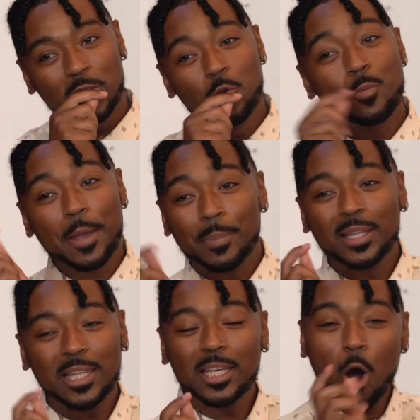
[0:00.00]
You
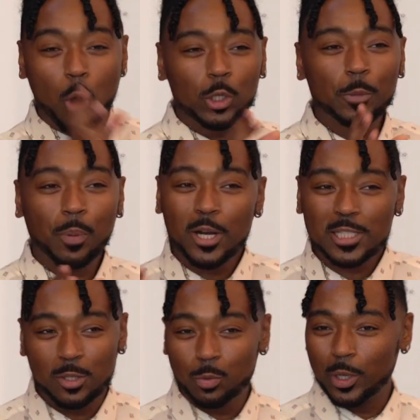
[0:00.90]
may be the only
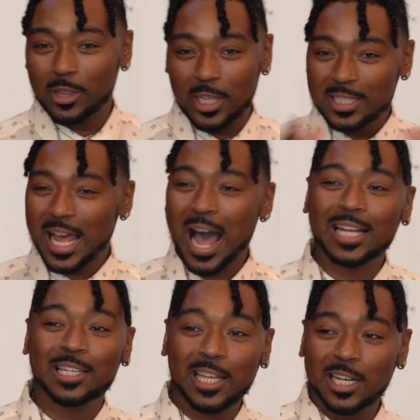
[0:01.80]
person with this
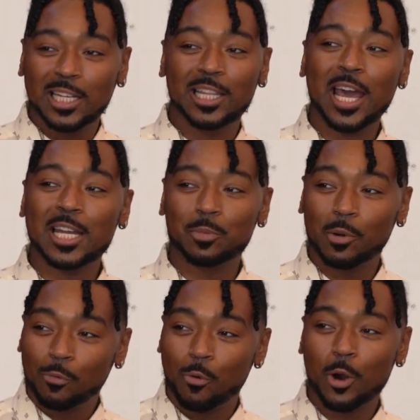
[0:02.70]
identity that is
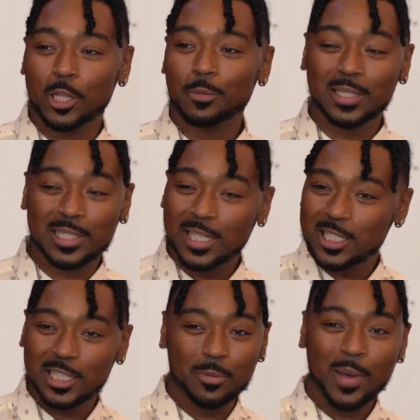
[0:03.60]
before them and
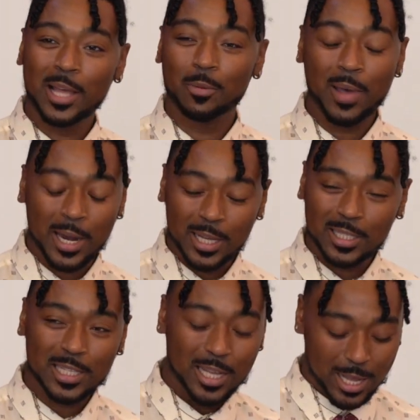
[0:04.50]
teaching them
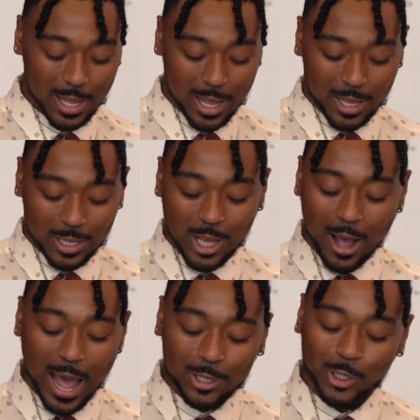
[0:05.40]
mathematics.
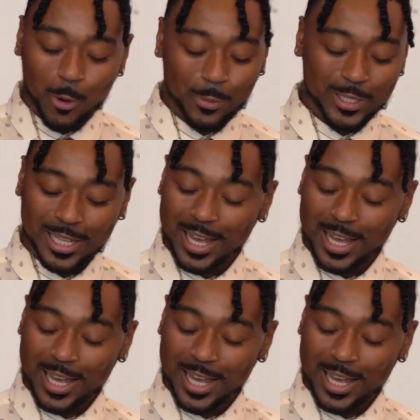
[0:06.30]
Y'all, how dope is